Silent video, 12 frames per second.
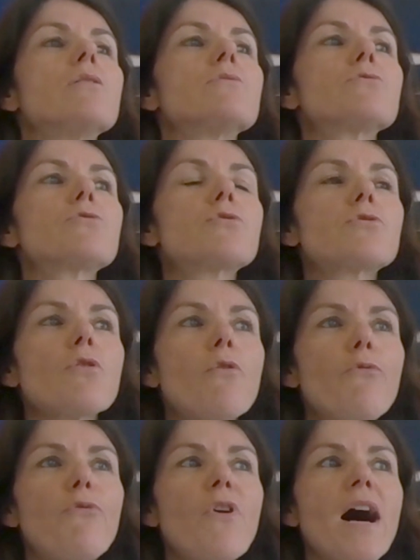so
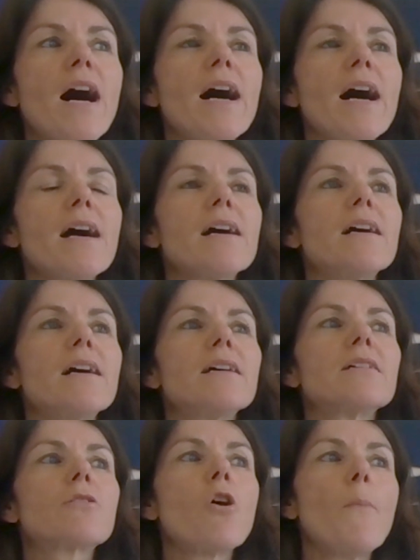far,
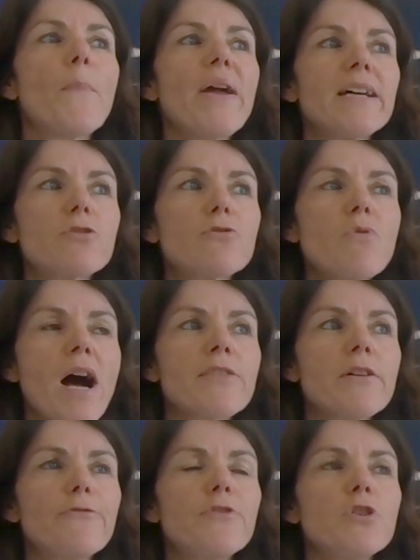compared to
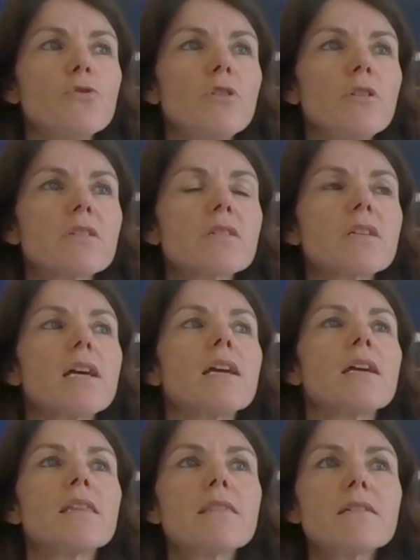other fuels,
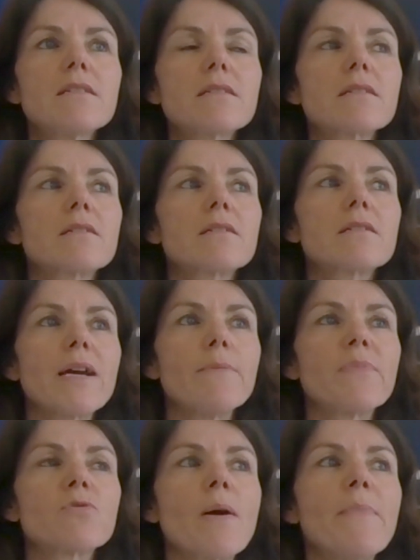in this
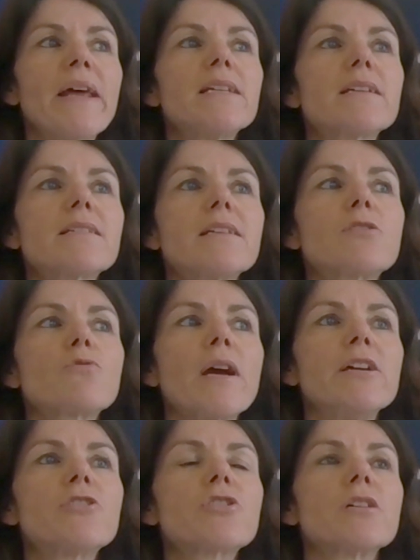dramatic
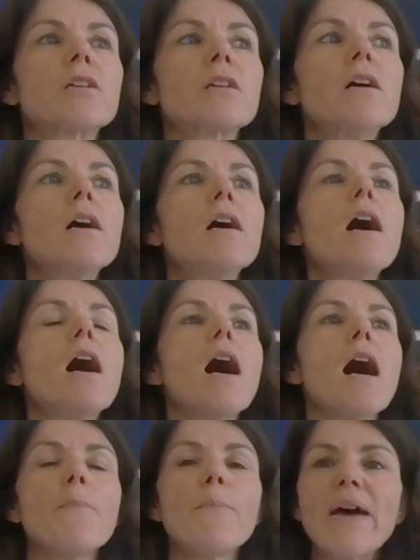situation,
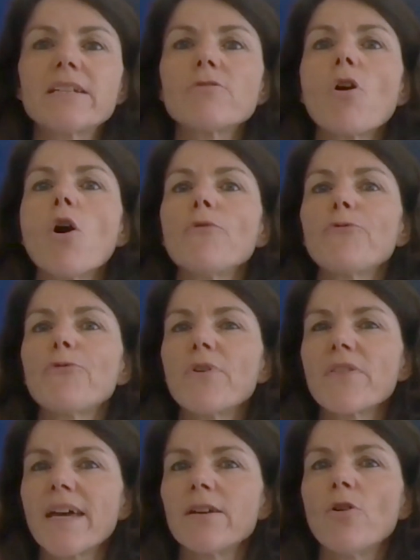are better off
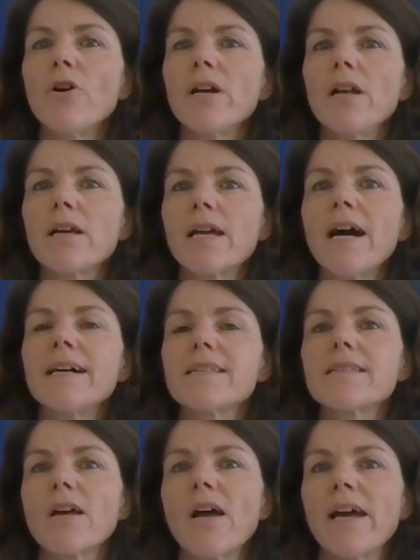than oil,
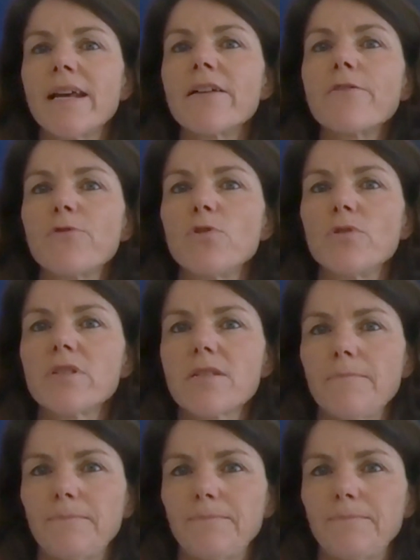gas, and other fuels.